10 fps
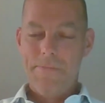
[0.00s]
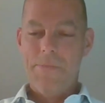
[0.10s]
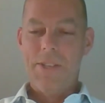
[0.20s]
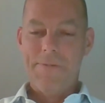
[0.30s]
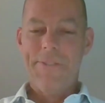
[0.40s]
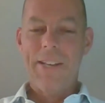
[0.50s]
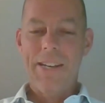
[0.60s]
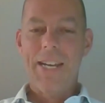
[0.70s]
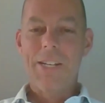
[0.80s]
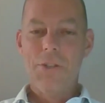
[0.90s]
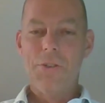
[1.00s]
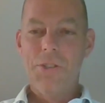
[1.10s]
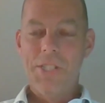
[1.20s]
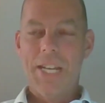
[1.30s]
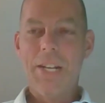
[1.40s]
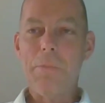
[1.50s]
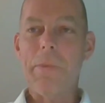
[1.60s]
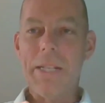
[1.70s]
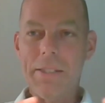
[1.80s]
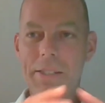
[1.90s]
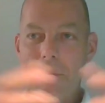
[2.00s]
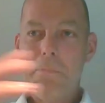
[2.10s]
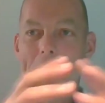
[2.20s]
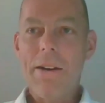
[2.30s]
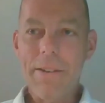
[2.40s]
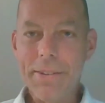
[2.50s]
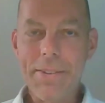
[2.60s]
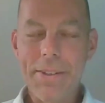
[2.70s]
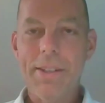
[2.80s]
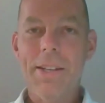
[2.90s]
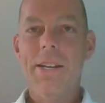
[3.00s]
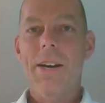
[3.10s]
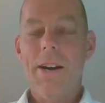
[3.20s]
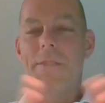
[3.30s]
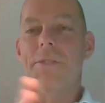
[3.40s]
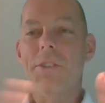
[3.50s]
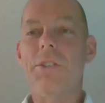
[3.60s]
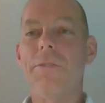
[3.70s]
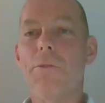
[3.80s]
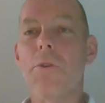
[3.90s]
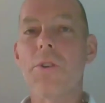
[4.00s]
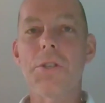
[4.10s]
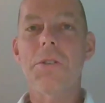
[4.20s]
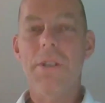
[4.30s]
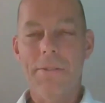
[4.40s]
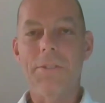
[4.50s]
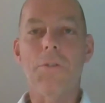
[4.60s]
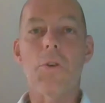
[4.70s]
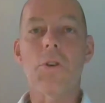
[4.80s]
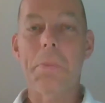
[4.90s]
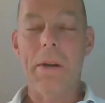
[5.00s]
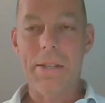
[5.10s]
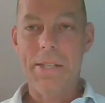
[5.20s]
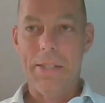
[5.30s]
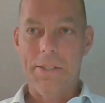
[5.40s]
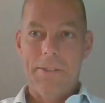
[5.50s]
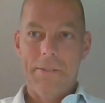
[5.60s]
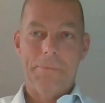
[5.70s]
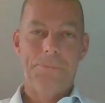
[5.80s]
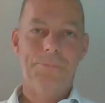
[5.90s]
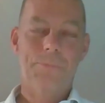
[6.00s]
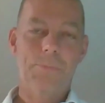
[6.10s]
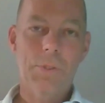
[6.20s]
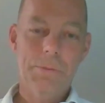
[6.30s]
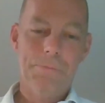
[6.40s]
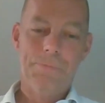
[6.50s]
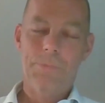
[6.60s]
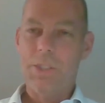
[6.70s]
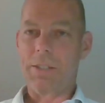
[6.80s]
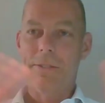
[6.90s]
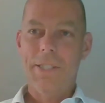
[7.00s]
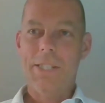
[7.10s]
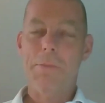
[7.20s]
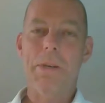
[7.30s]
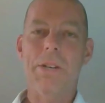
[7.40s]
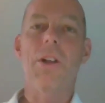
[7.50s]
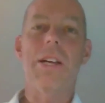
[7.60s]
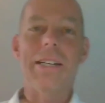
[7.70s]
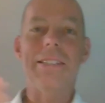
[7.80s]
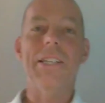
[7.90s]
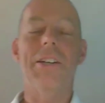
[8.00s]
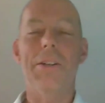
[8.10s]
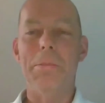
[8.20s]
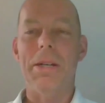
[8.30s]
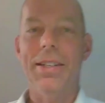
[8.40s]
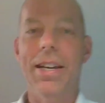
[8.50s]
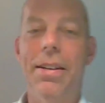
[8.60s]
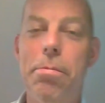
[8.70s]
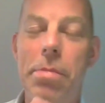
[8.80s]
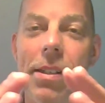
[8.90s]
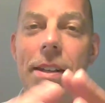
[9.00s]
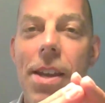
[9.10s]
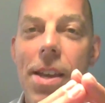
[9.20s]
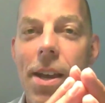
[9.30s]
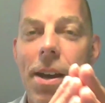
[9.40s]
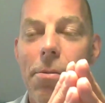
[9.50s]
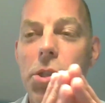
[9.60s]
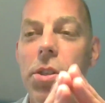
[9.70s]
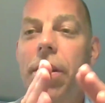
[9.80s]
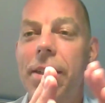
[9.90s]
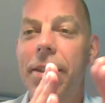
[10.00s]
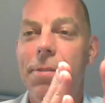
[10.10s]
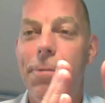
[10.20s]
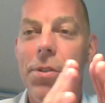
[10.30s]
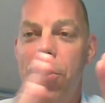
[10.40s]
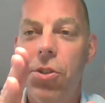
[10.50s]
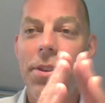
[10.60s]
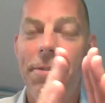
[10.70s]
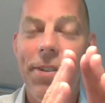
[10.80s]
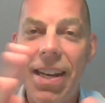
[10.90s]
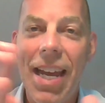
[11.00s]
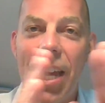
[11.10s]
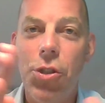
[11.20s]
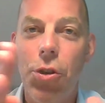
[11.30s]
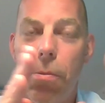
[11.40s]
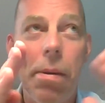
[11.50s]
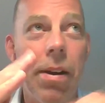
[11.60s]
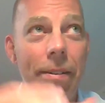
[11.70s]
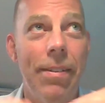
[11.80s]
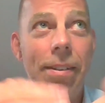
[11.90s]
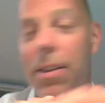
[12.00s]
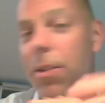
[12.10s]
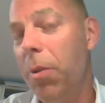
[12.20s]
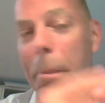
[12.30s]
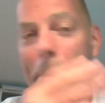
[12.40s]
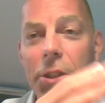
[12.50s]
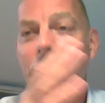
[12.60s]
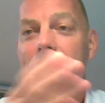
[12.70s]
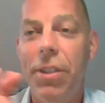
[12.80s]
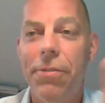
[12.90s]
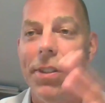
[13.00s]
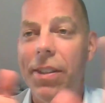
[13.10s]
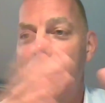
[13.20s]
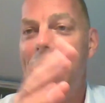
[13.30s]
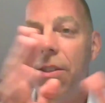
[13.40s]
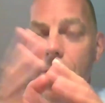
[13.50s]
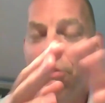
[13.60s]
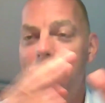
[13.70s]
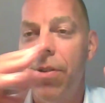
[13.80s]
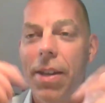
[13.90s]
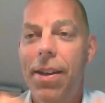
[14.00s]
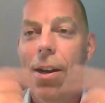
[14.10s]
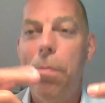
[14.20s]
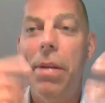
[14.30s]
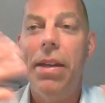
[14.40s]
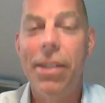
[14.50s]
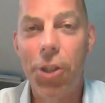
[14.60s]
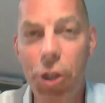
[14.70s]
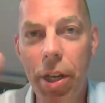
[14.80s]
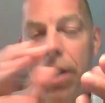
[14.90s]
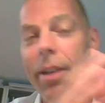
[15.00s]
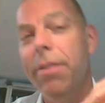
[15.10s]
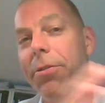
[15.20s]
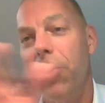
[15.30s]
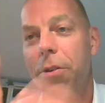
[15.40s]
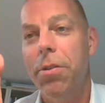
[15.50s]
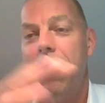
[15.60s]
financial settlement part of a divorce process. No, that's about all I can tell you about that. But I was looking at for sort of the financial part. You know, there are a bunch of different things that are being achieved or,